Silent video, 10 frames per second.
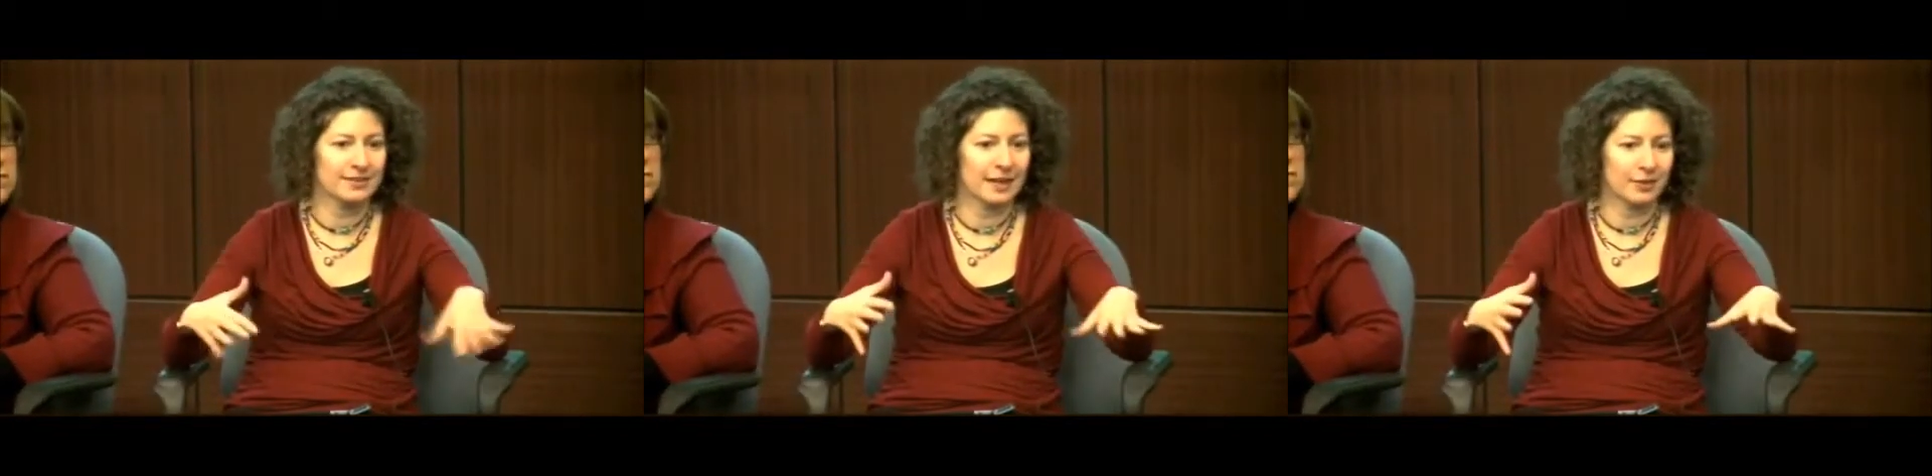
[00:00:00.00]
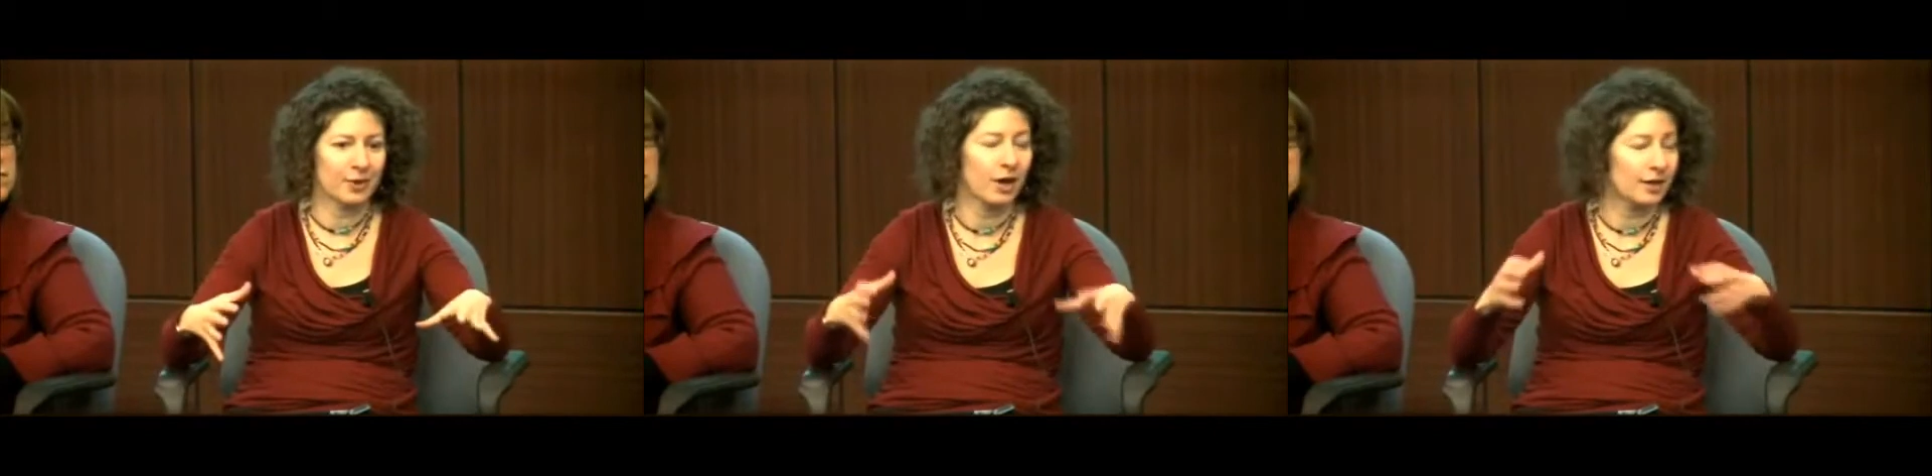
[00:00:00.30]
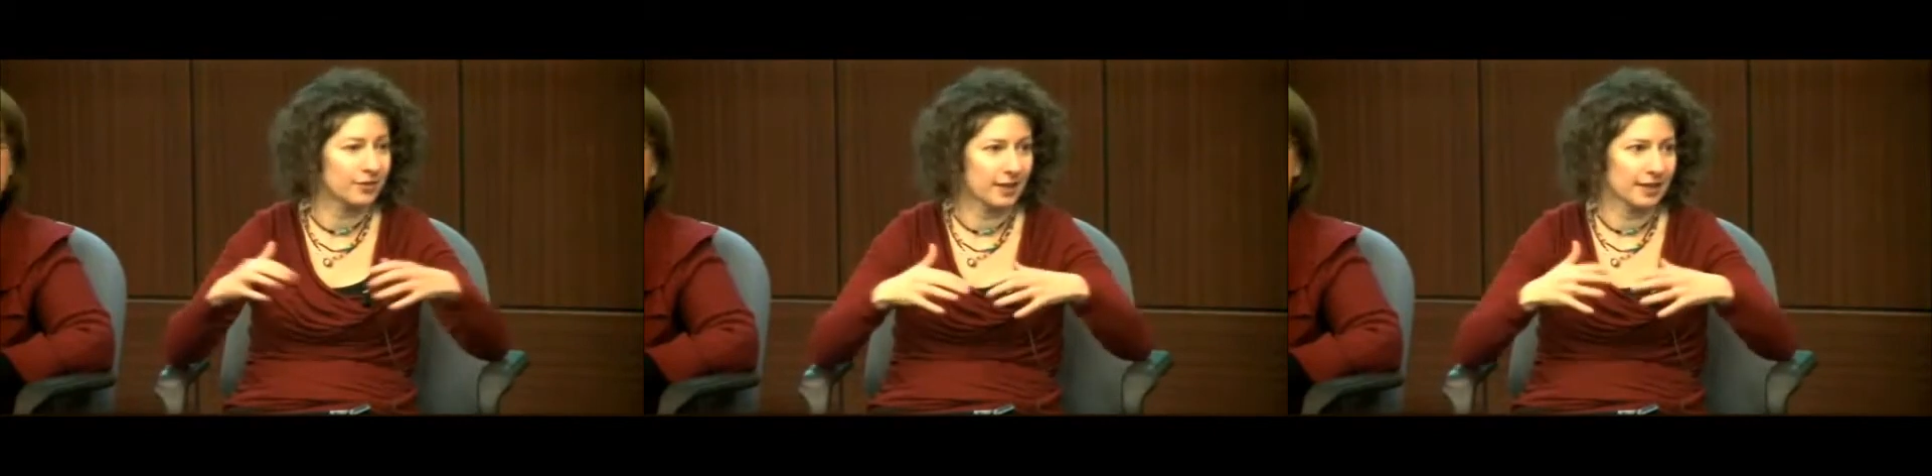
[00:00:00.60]
down the
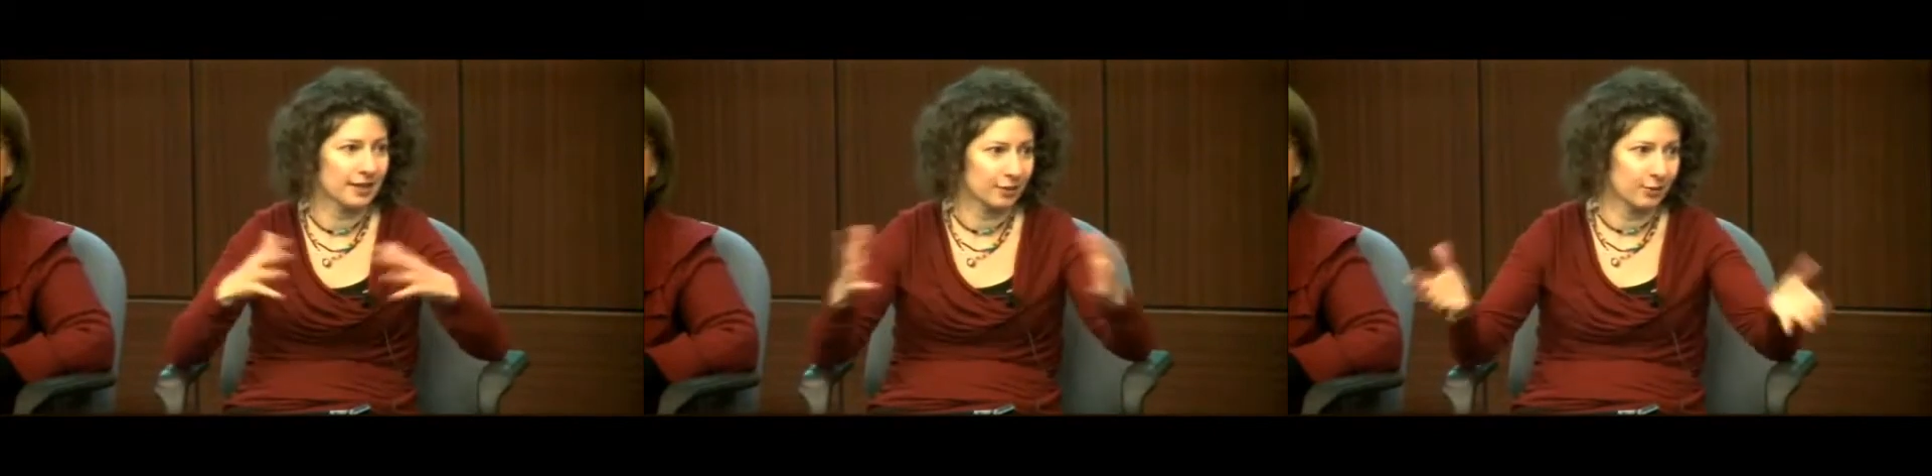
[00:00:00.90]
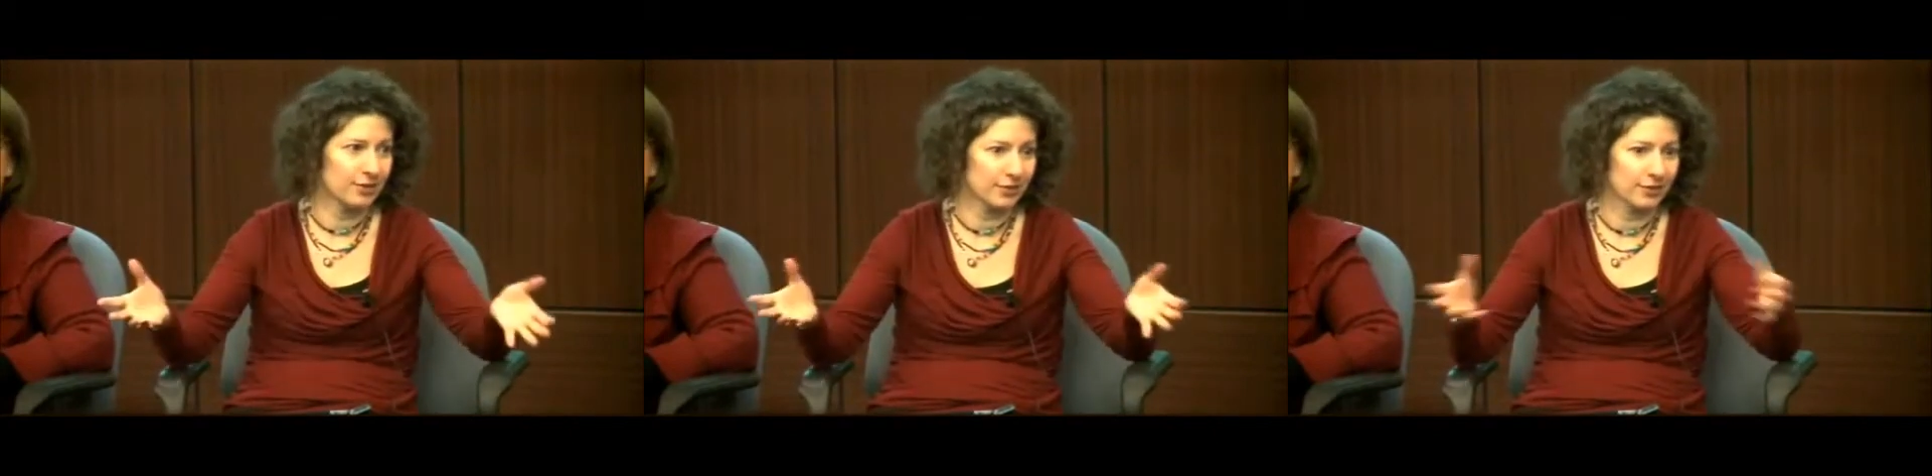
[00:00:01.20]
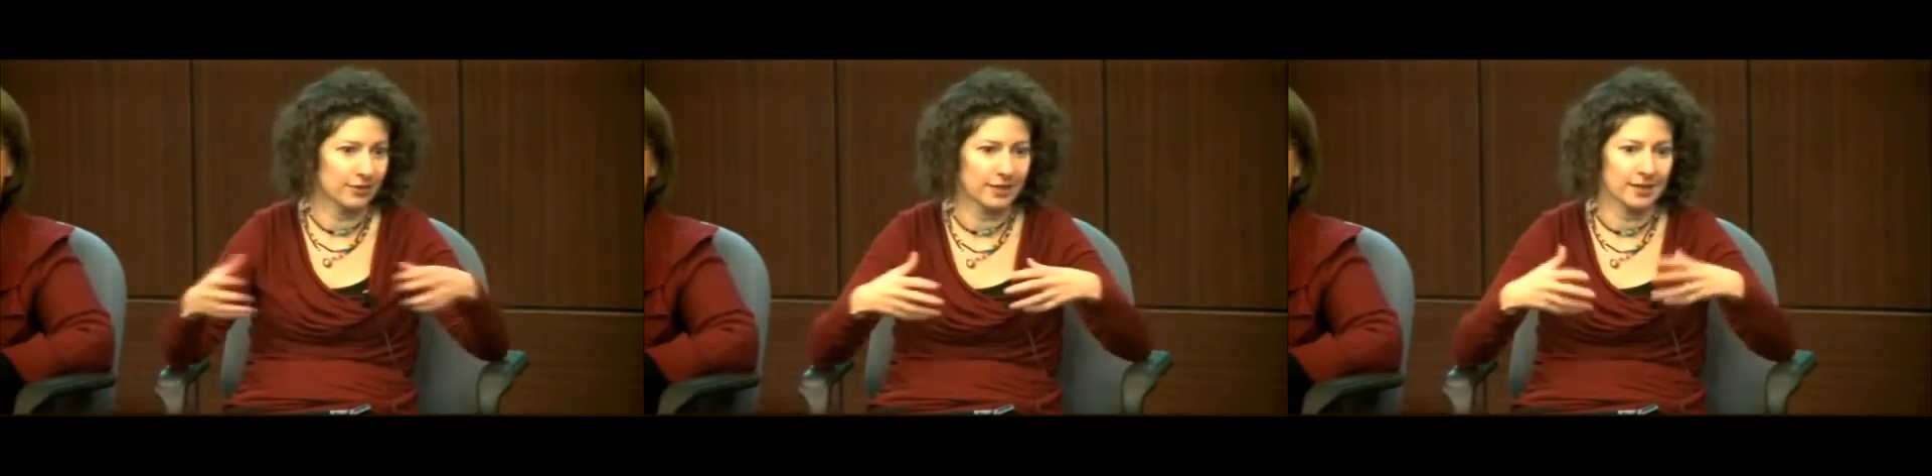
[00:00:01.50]
cost and it increases
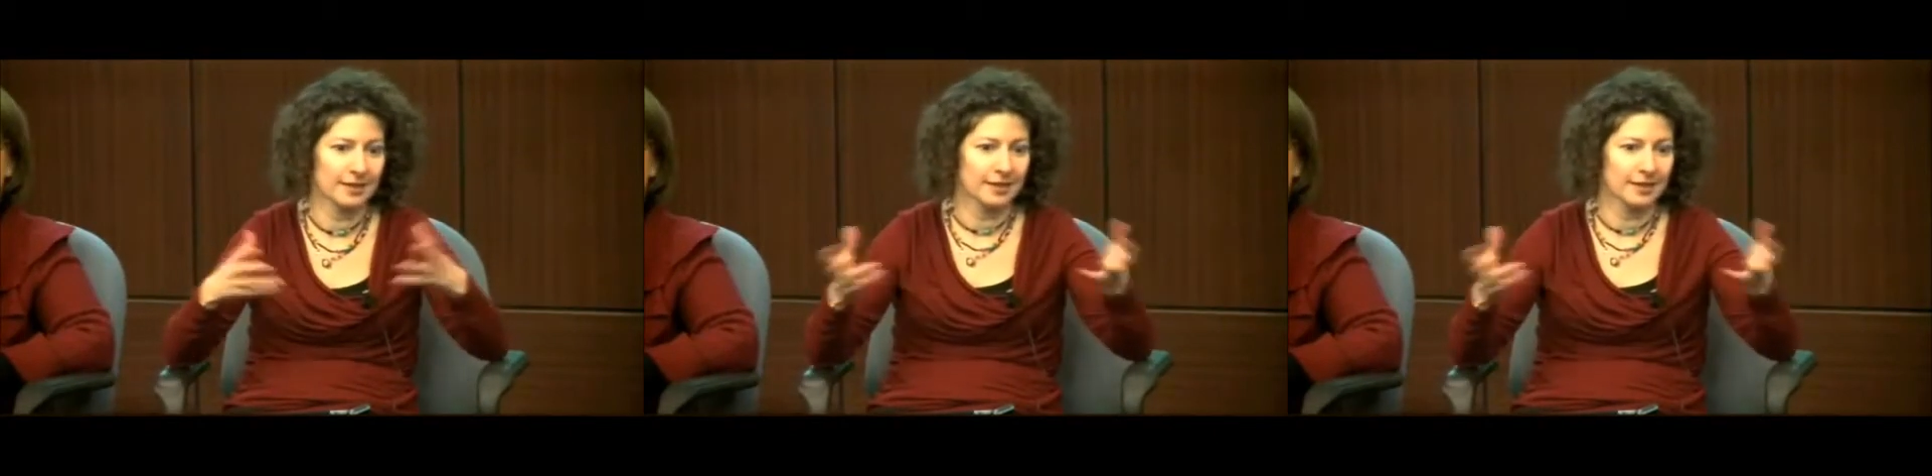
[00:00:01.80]
the